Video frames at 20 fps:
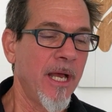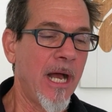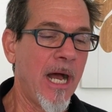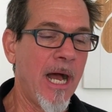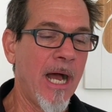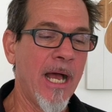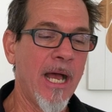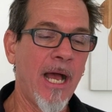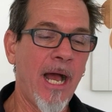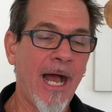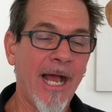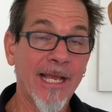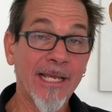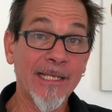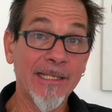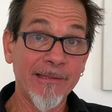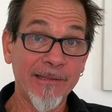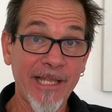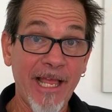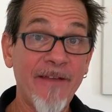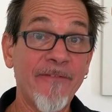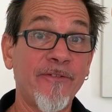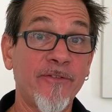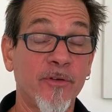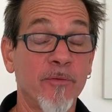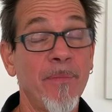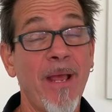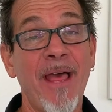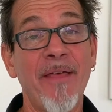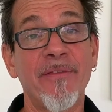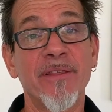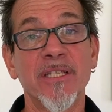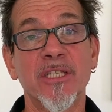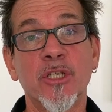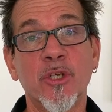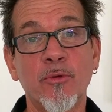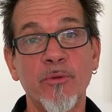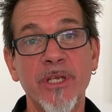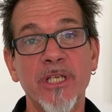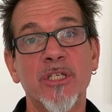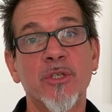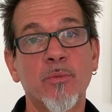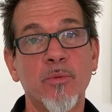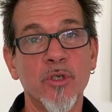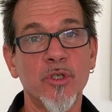I left from Athens, Greece,